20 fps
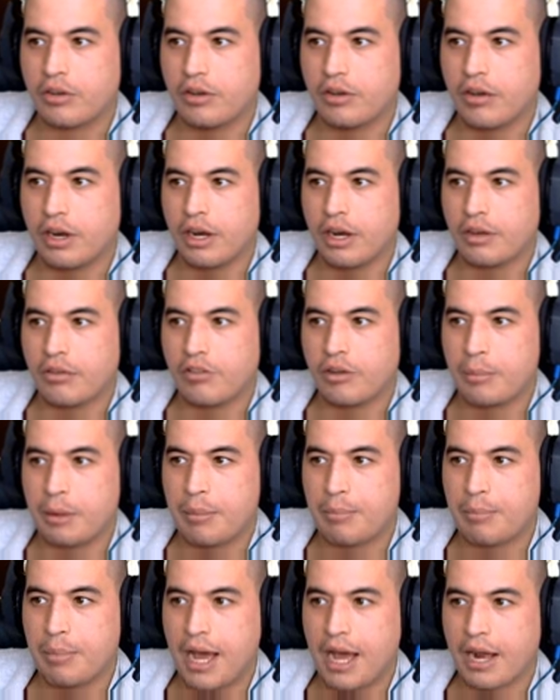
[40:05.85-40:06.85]
it to be
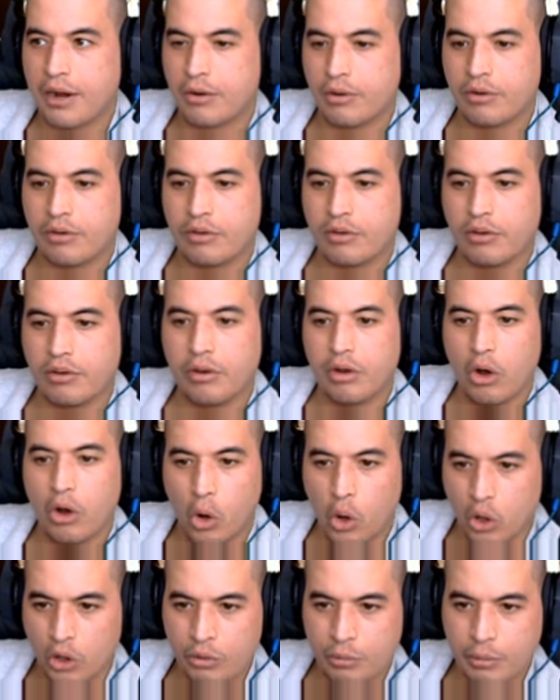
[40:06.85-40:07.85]
patterned
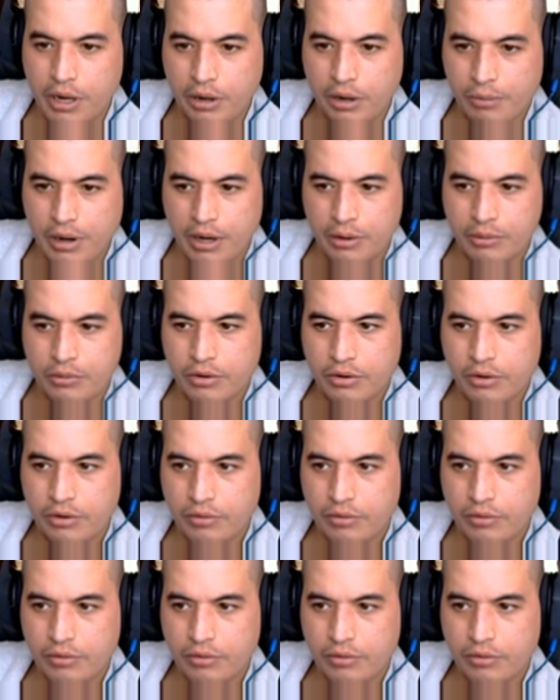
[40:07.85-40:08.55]
all the way around